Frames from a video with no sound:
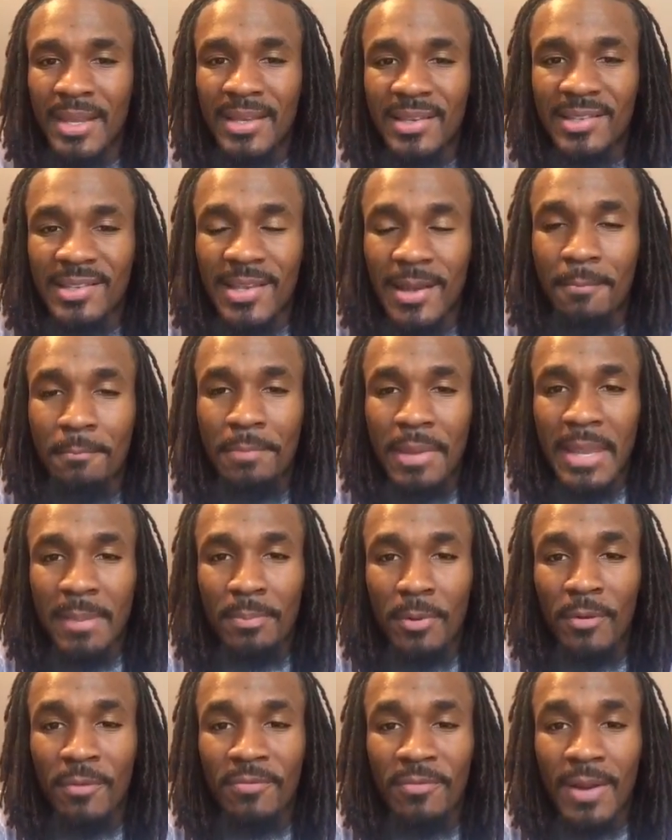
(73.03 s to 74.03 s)
some
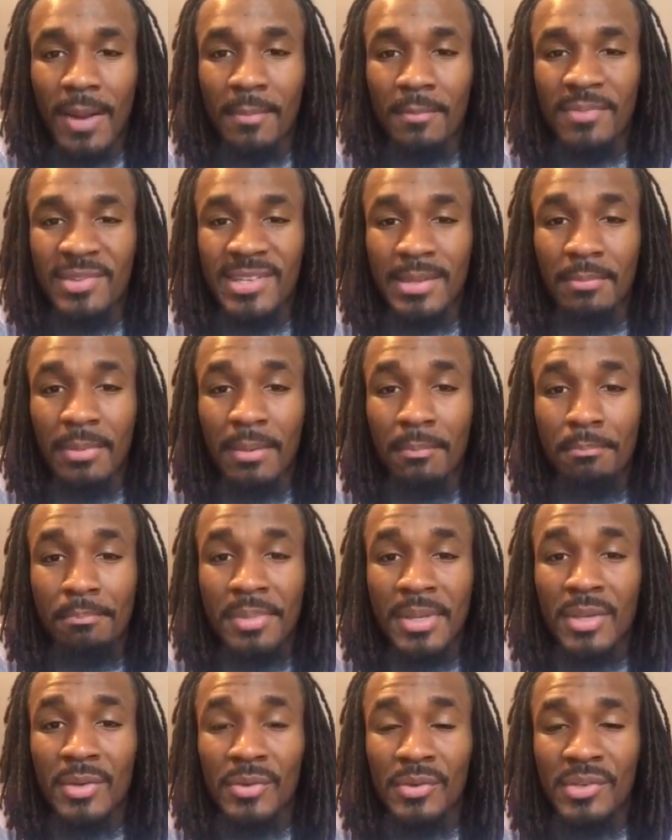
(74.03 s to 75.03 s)
people from some
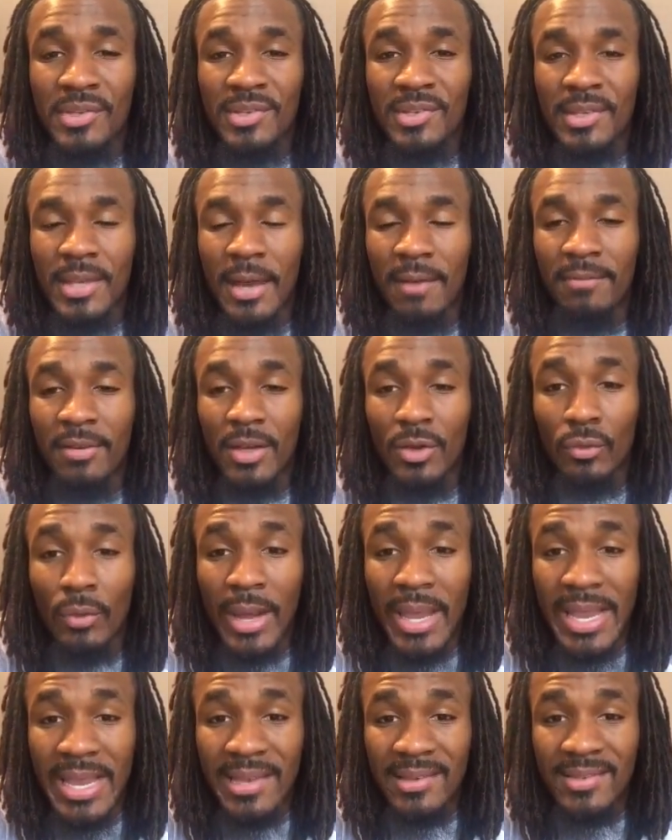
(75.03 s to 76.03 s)
abuse of
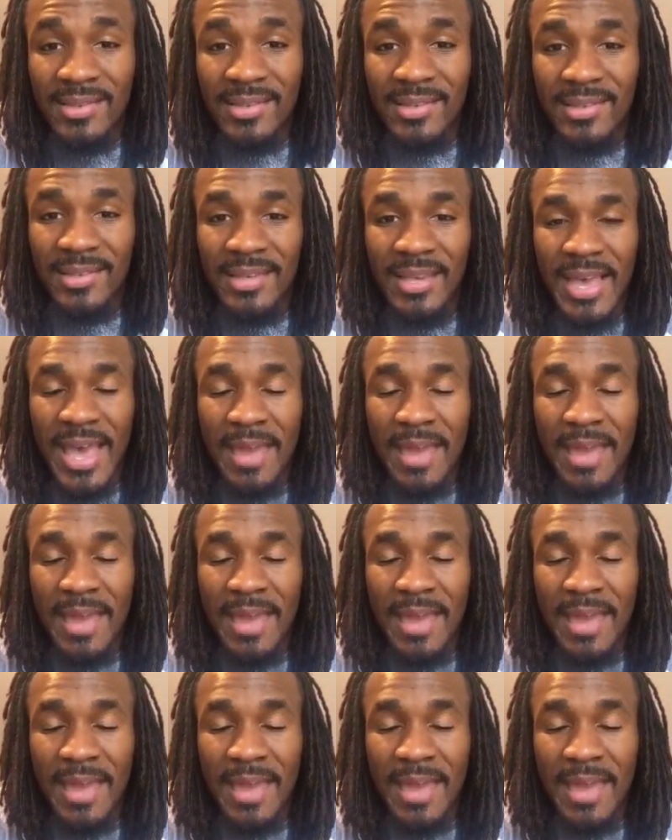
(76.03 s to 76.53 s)
grace